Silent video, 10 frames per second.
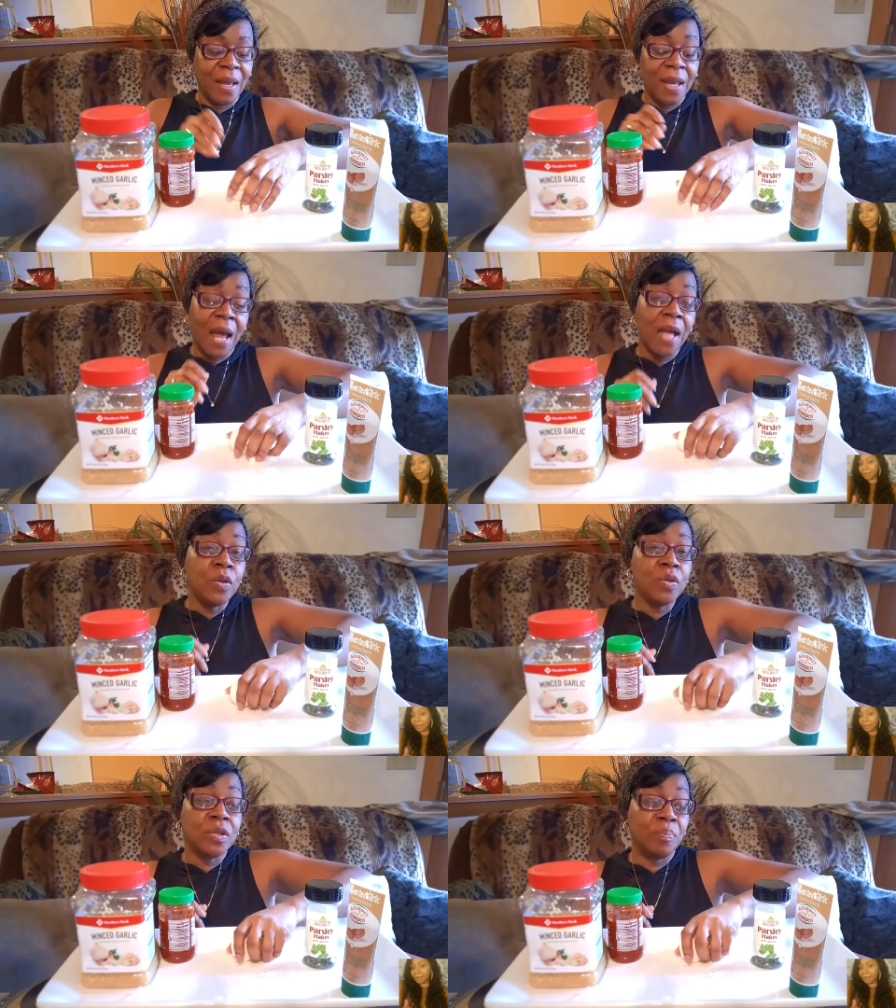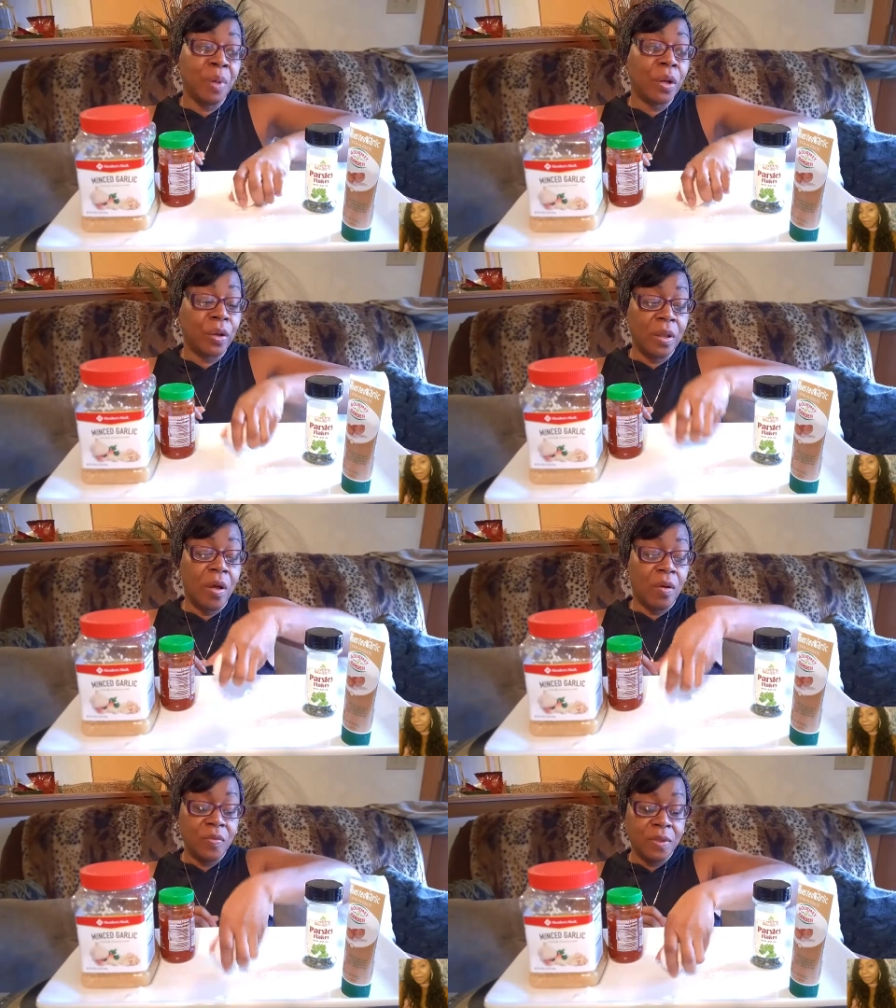And I used bigger
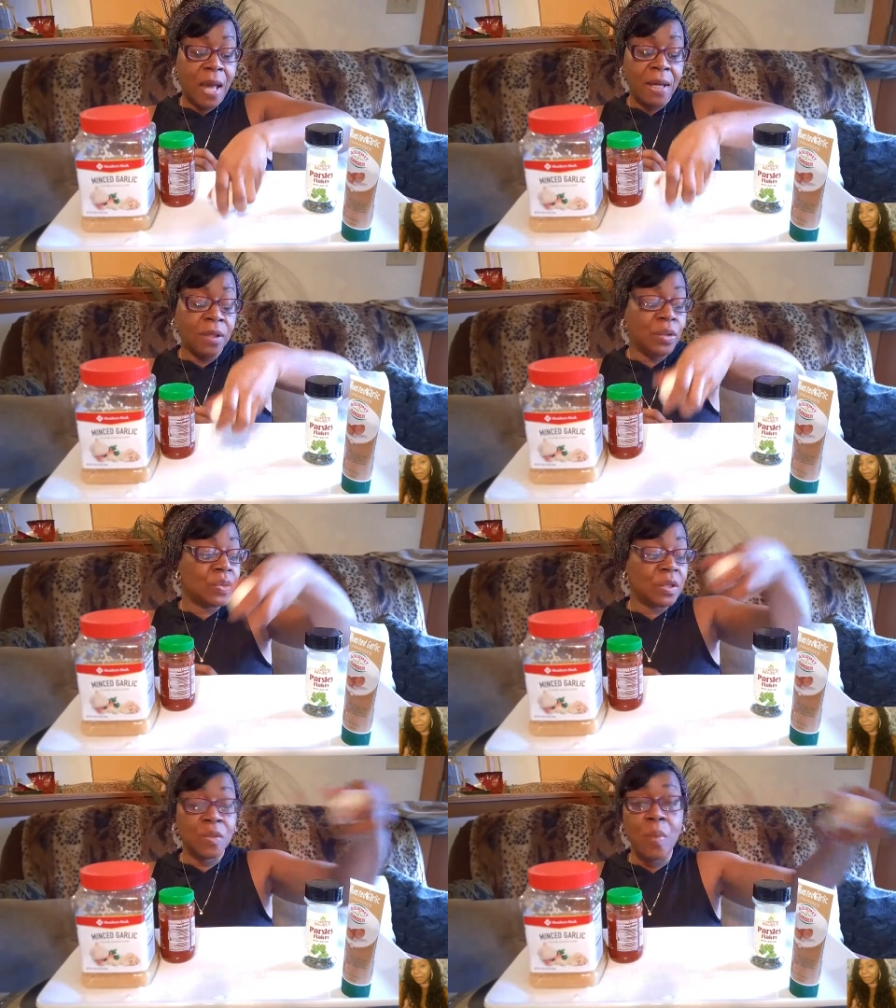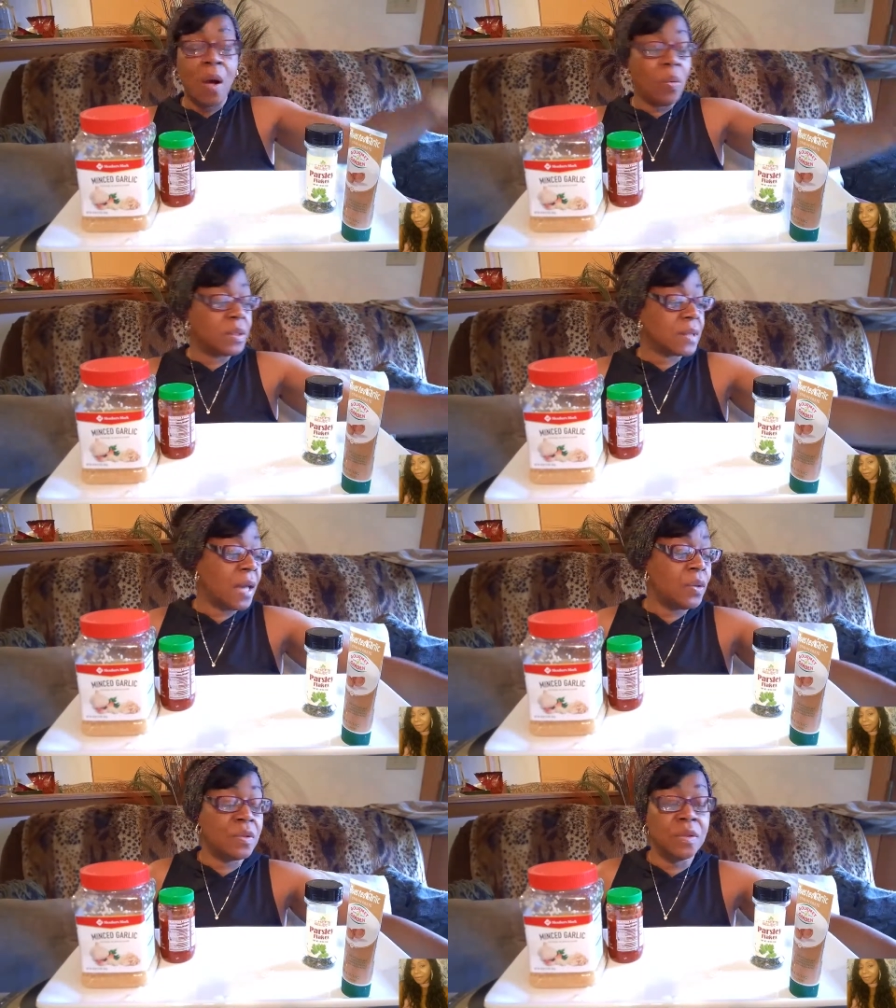cloves. I didn't use the small ones.
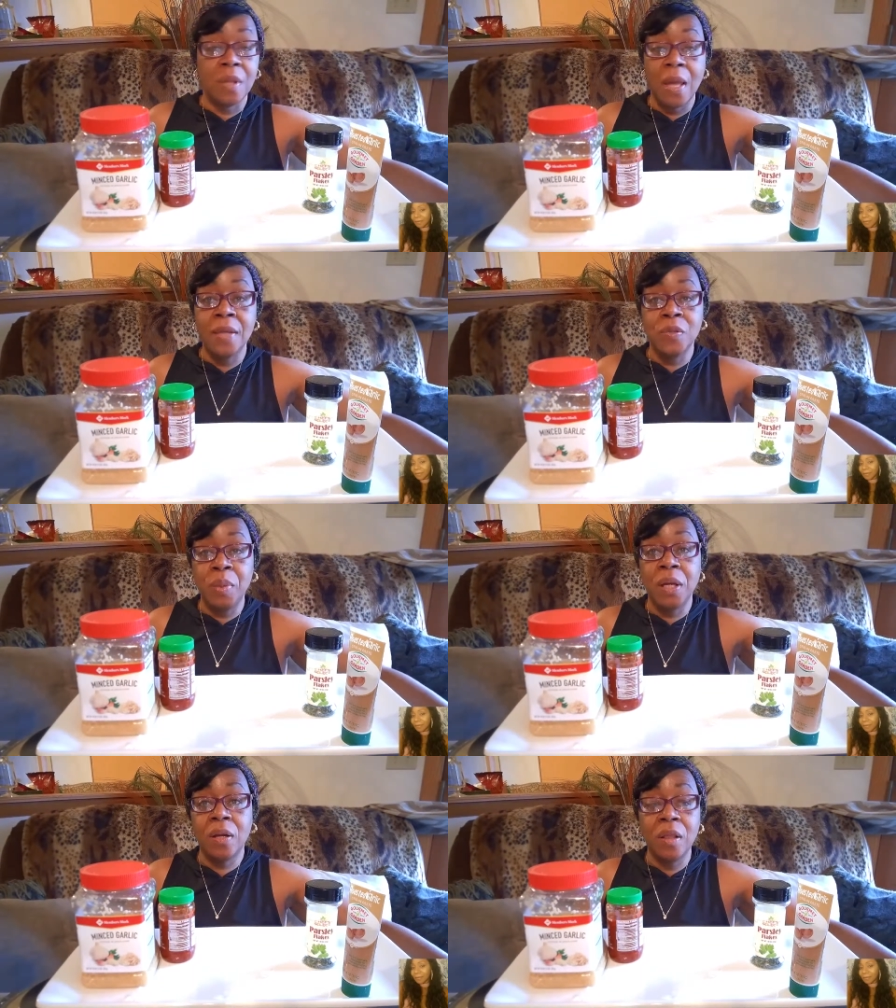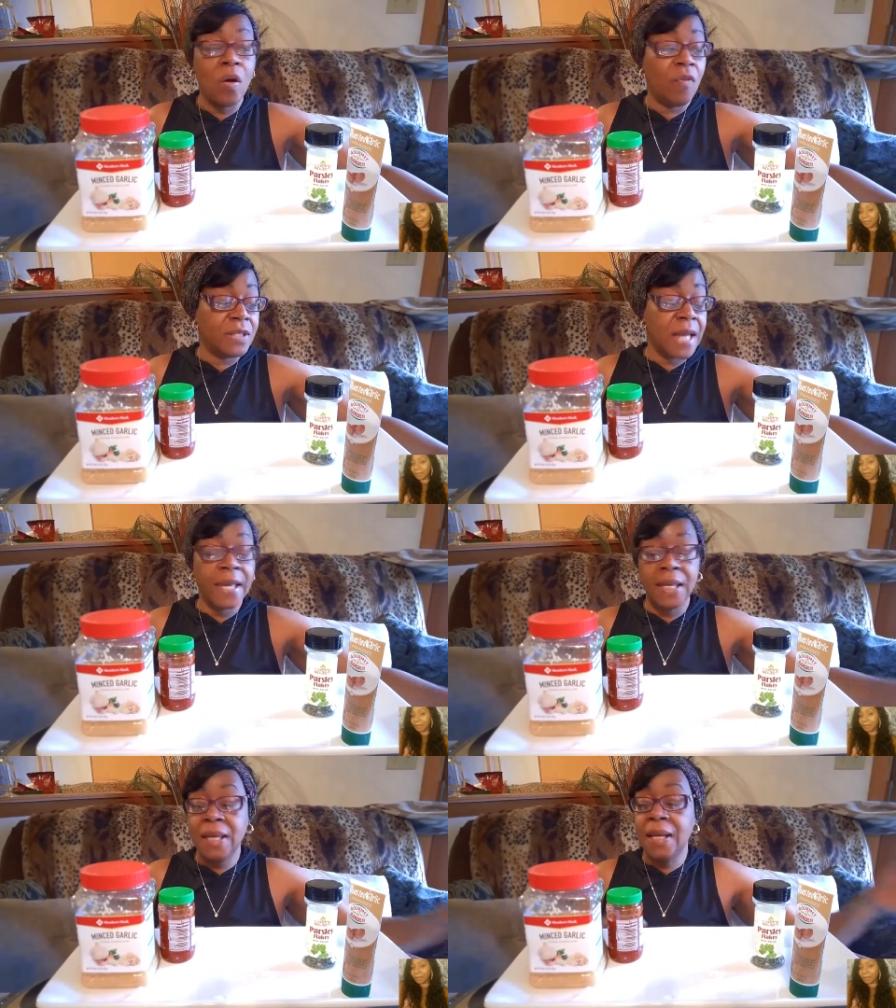I used as big a clove as I
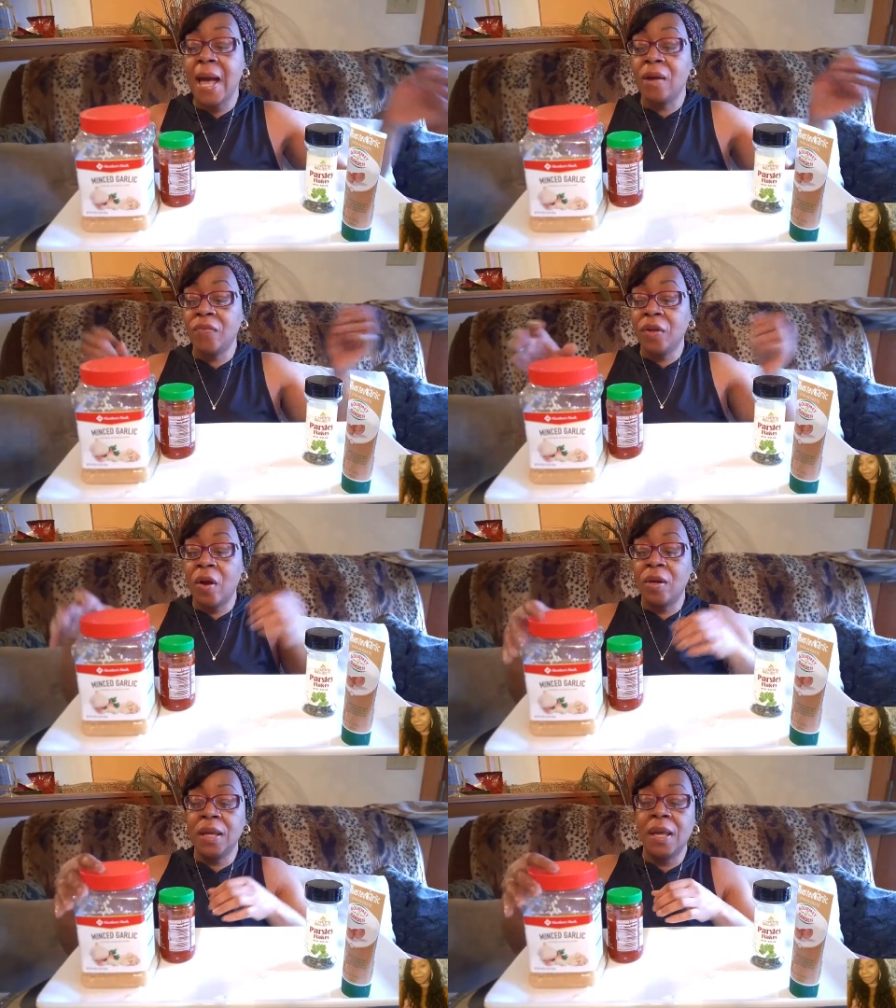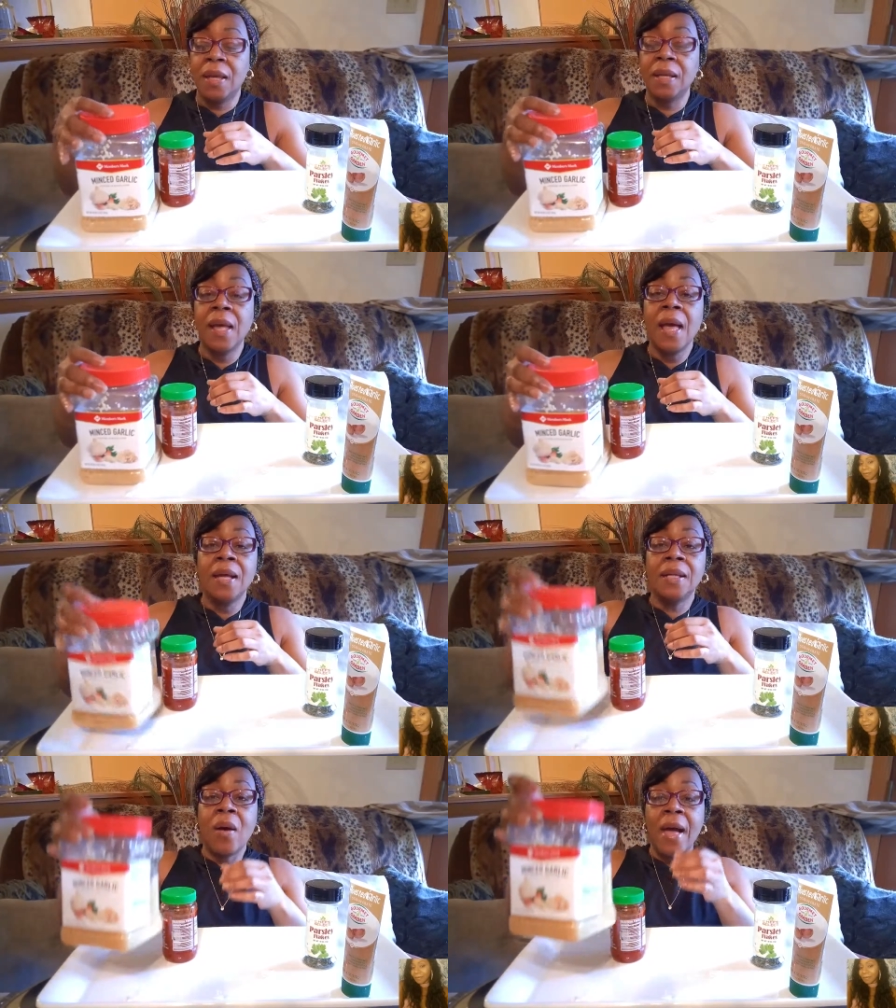could get out of the garlic head.
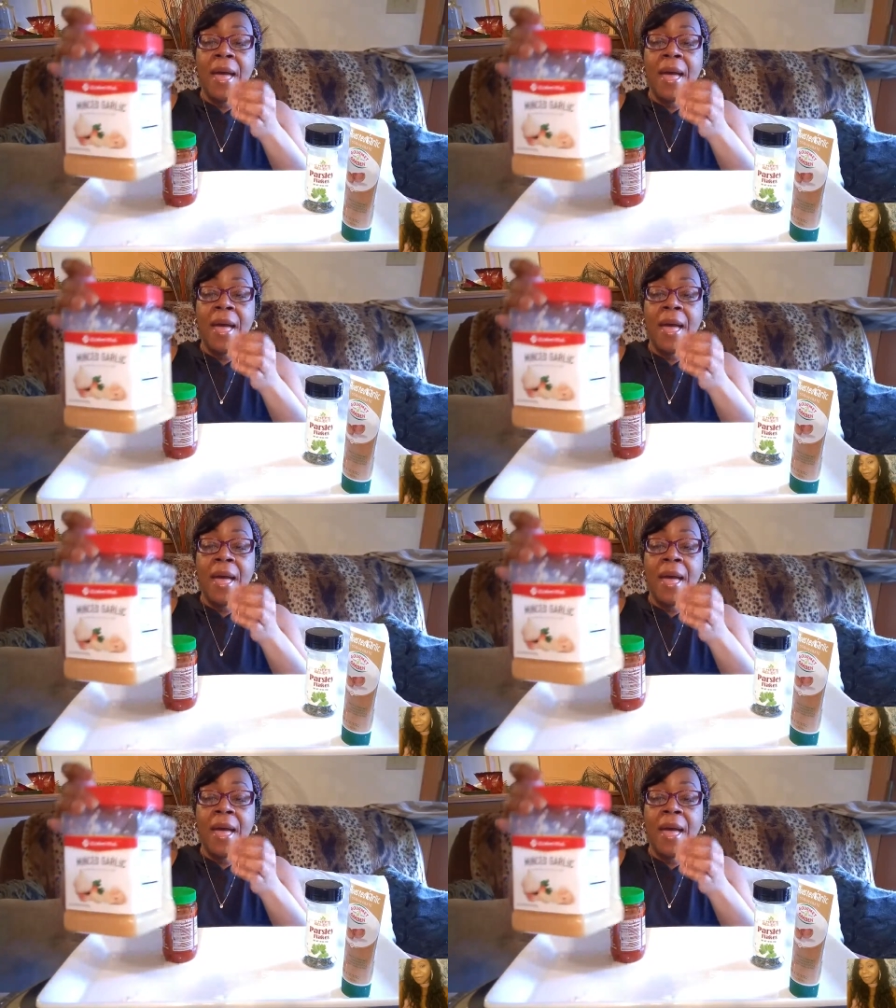Now I